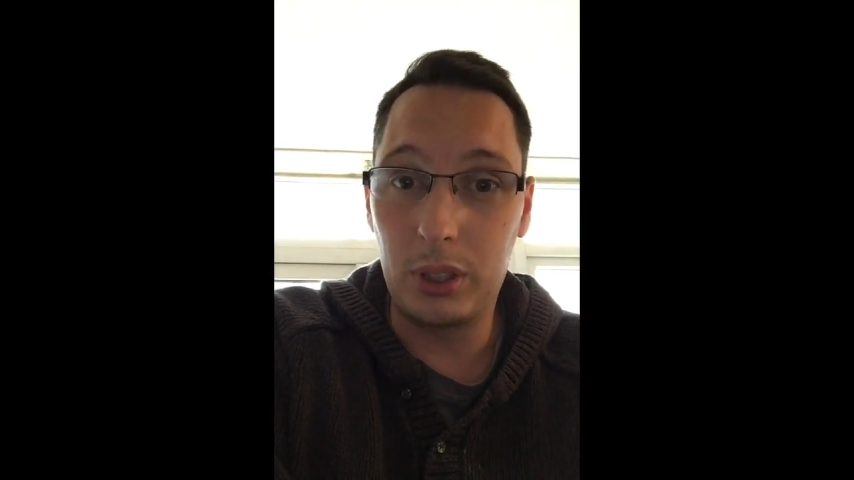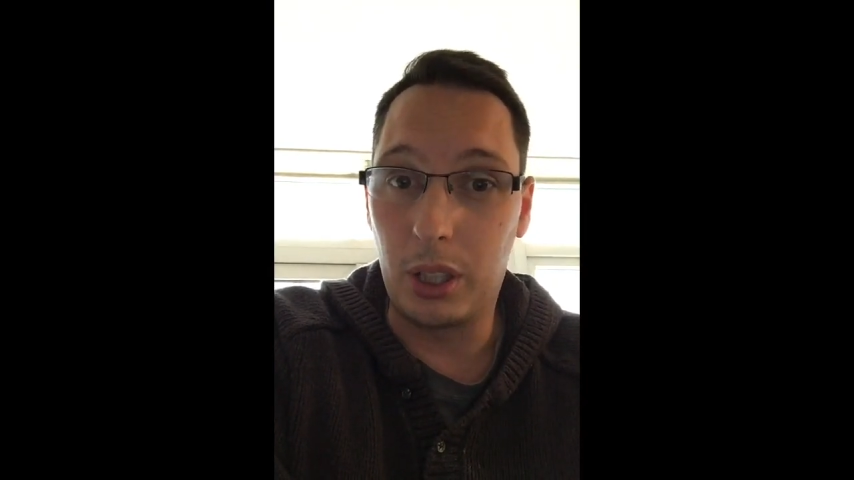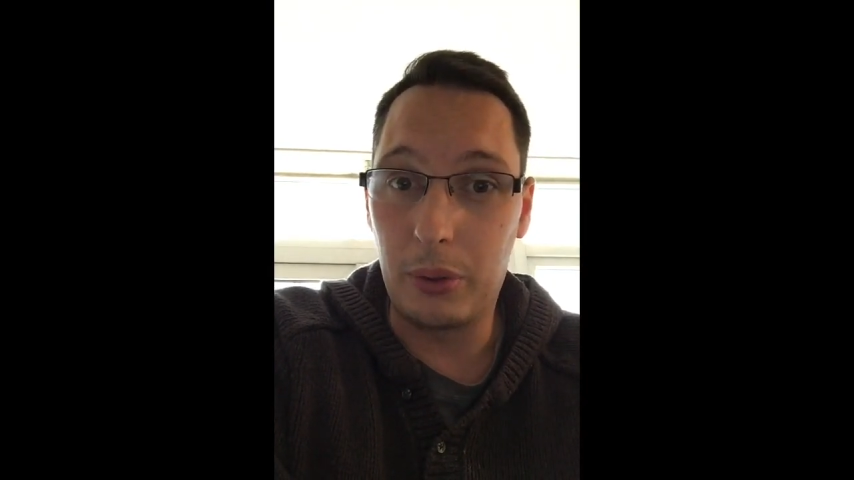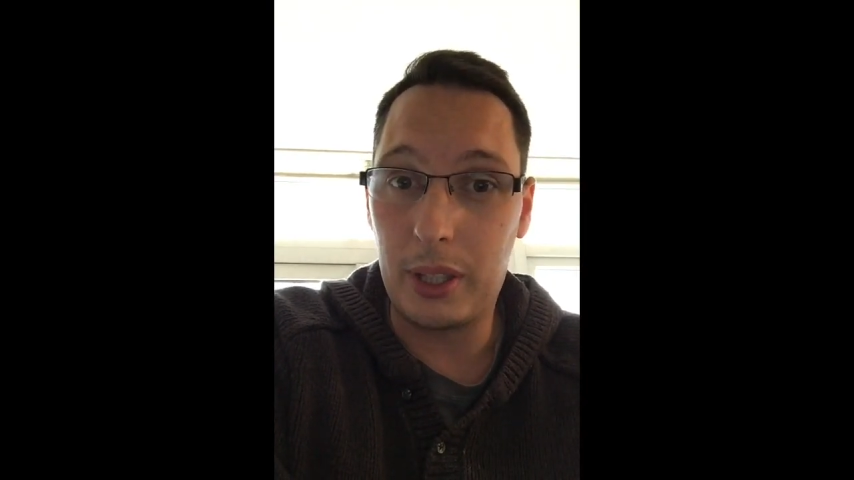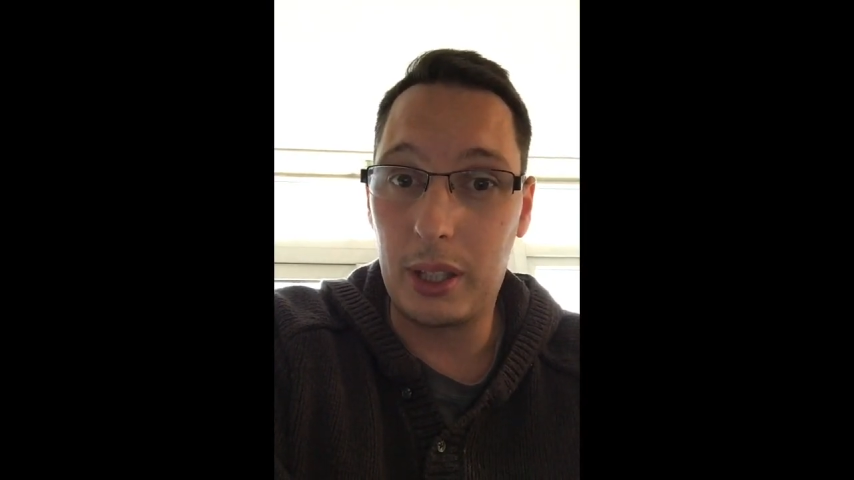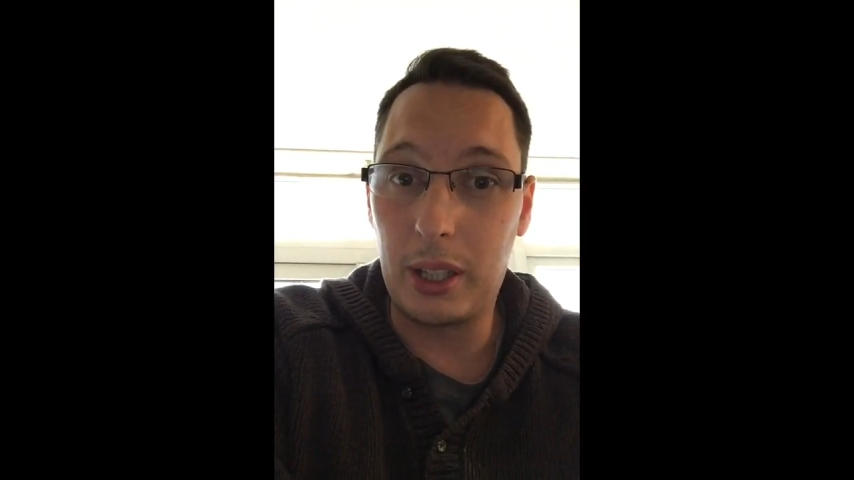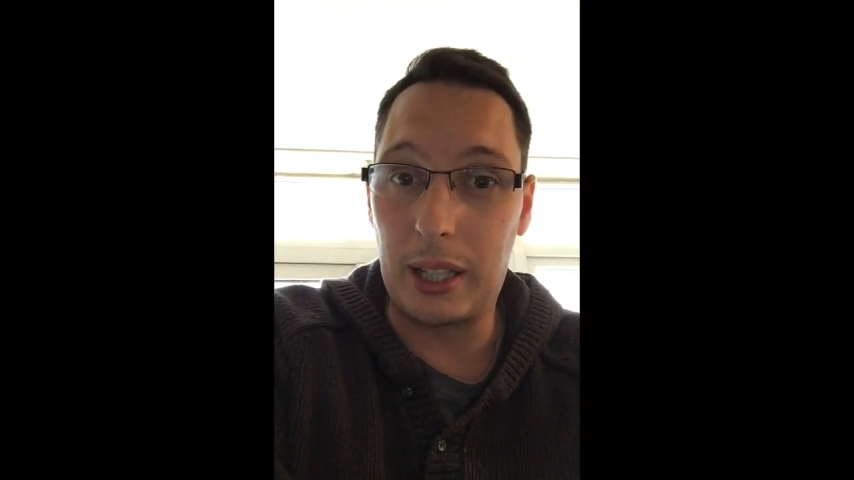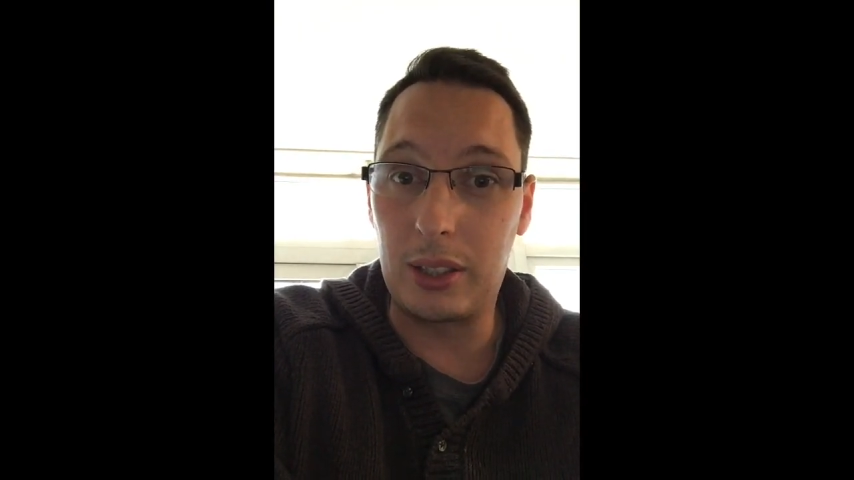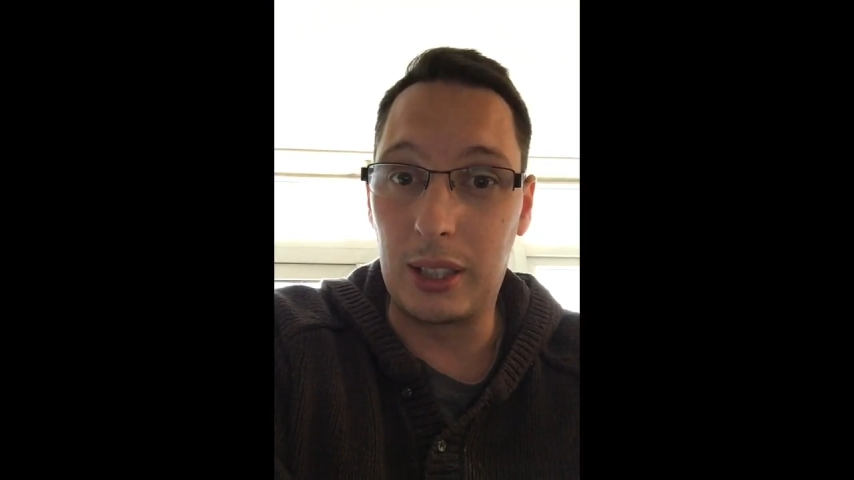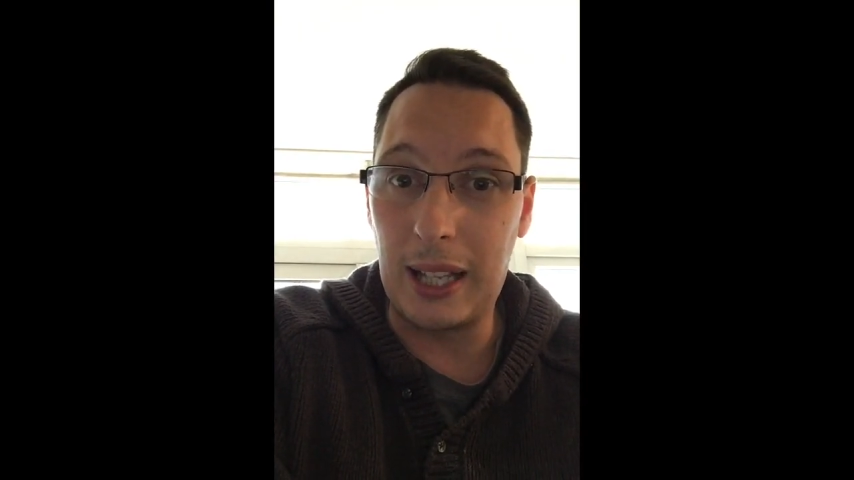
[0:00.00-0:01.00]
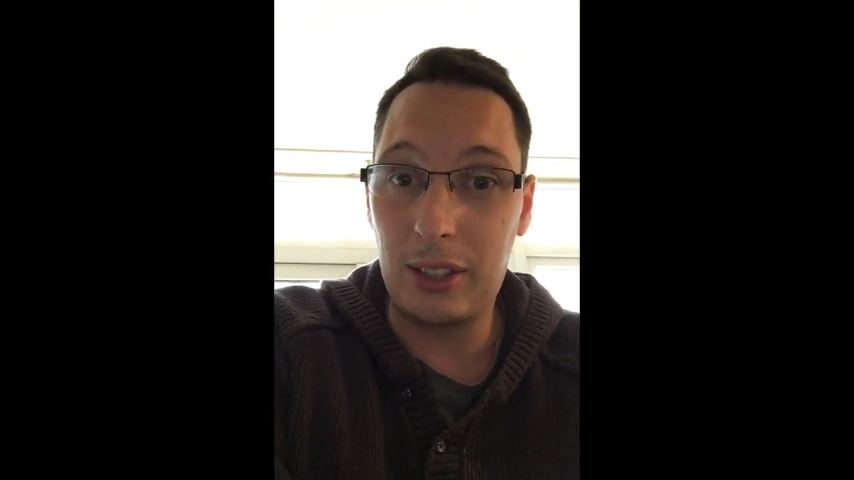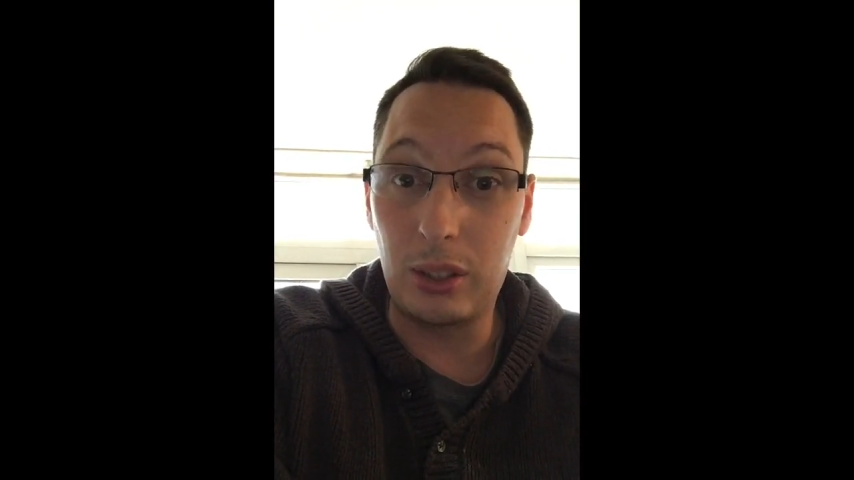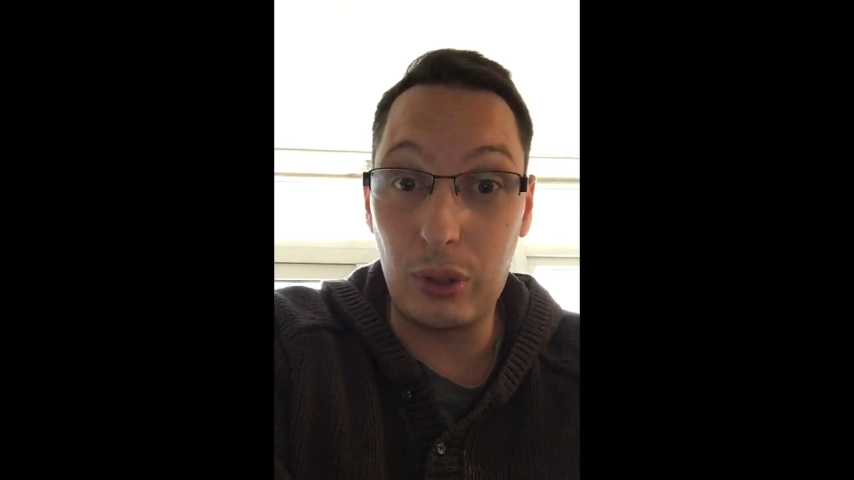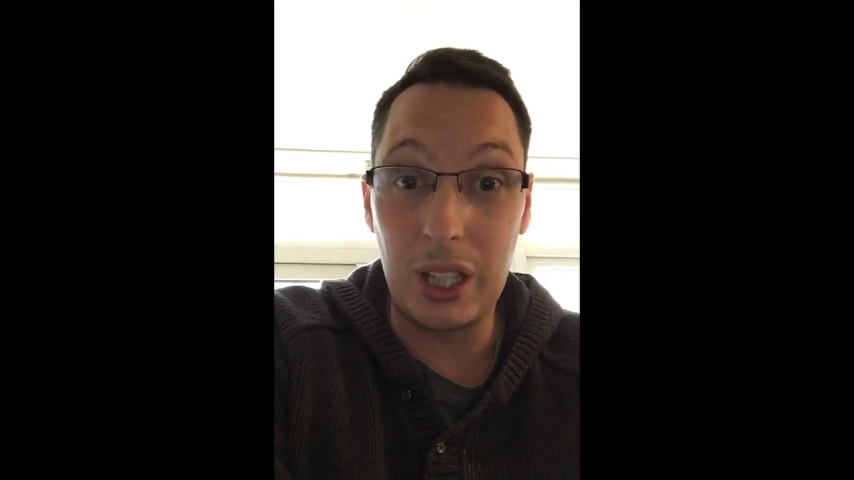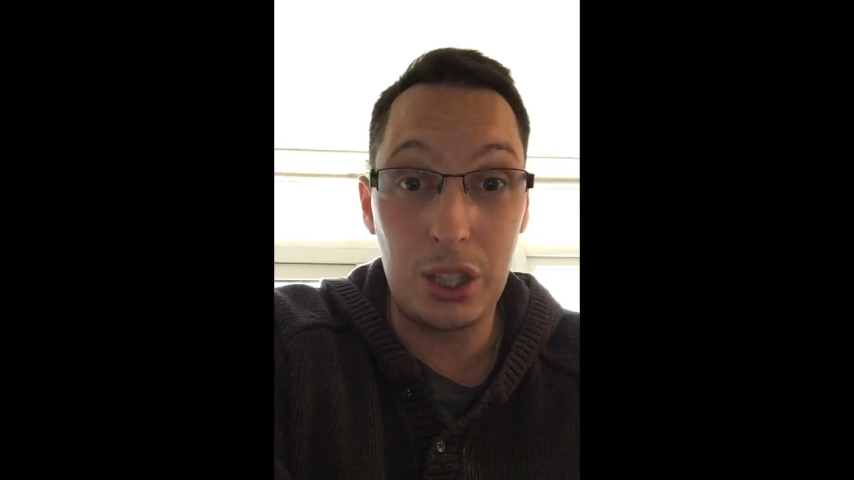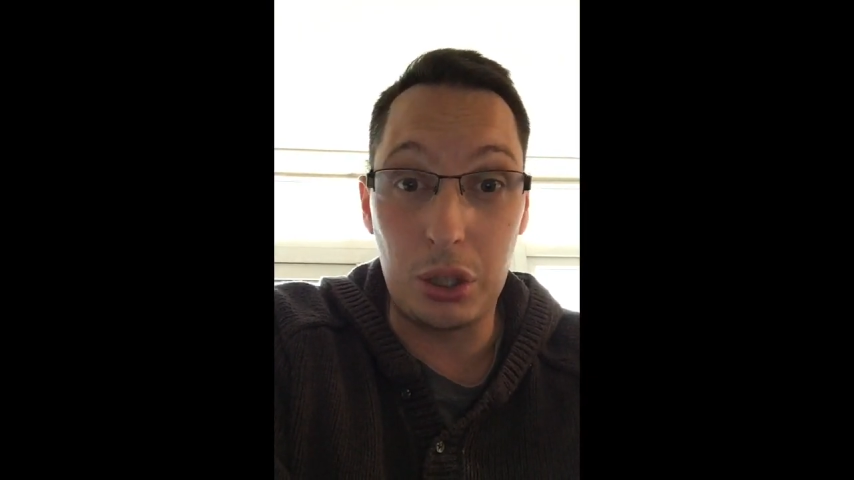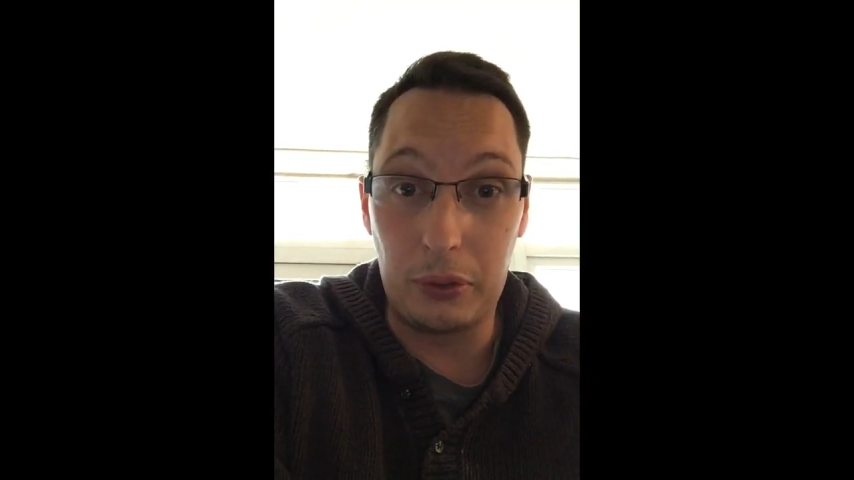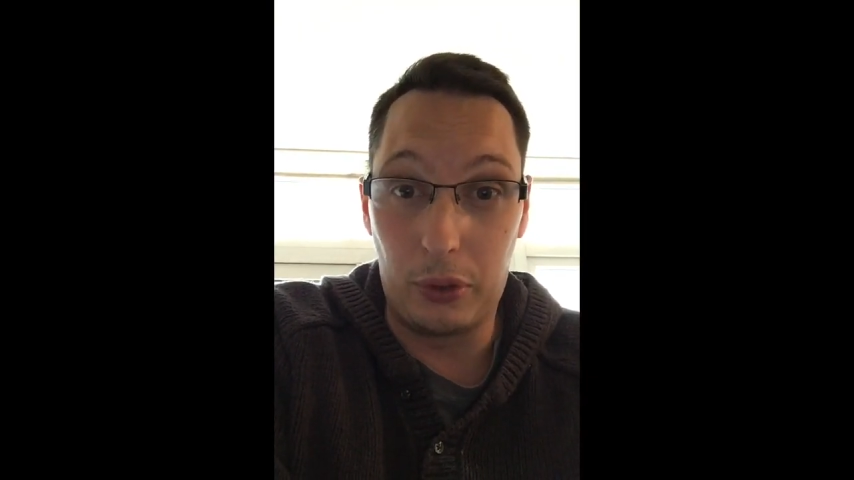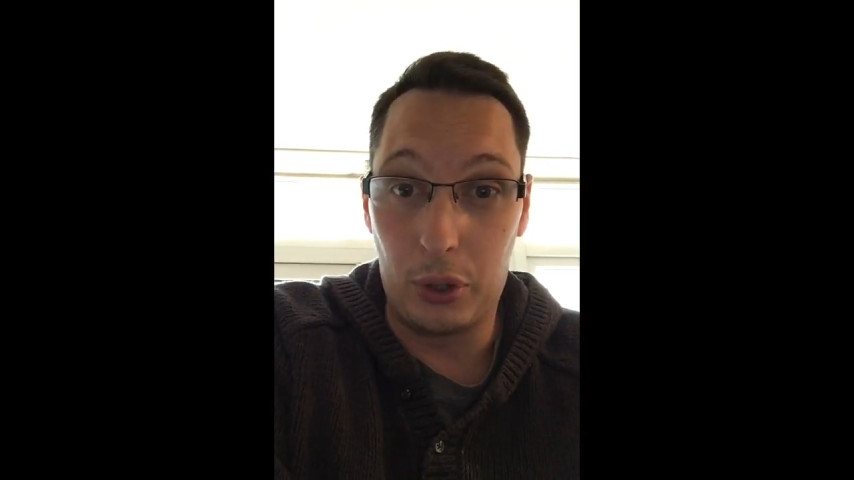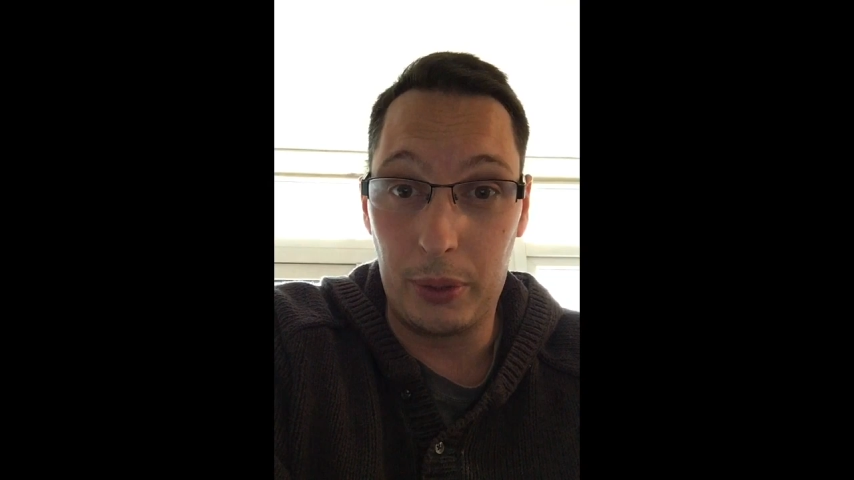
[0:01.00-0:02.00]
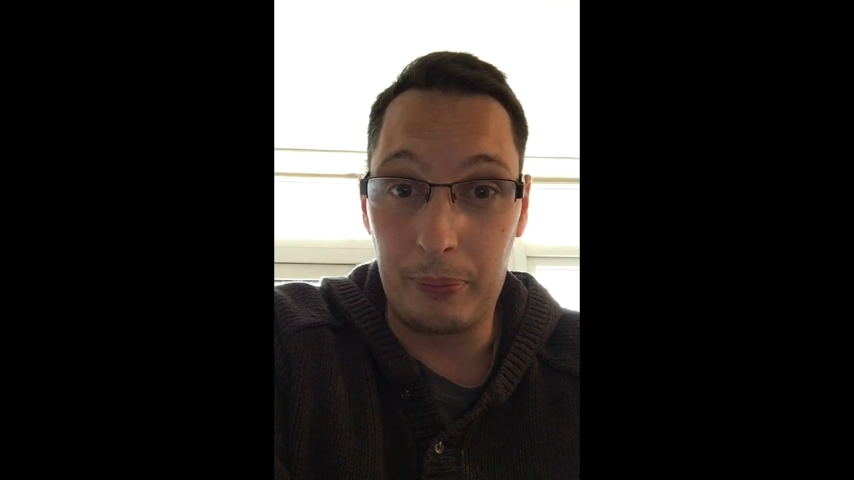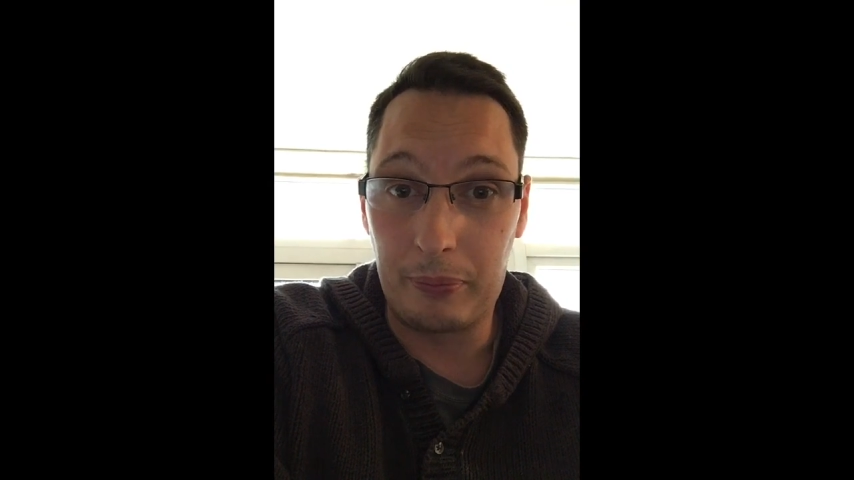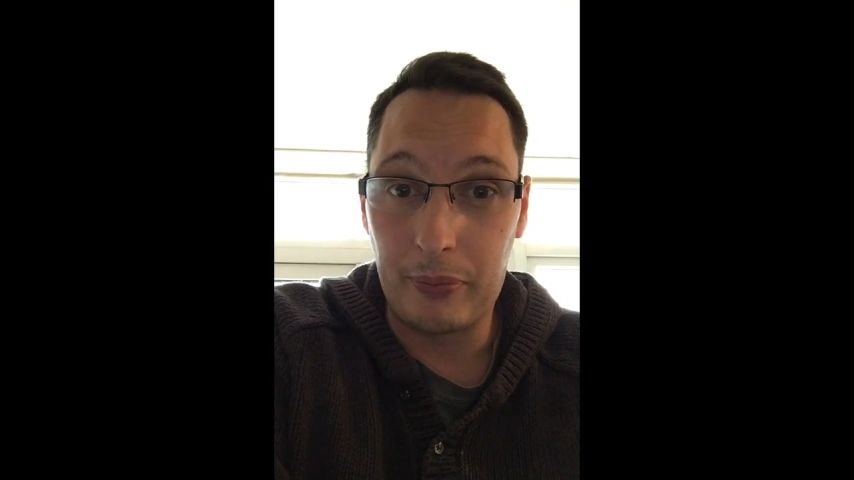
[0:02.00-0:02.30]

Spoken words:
that's less of an issue for them.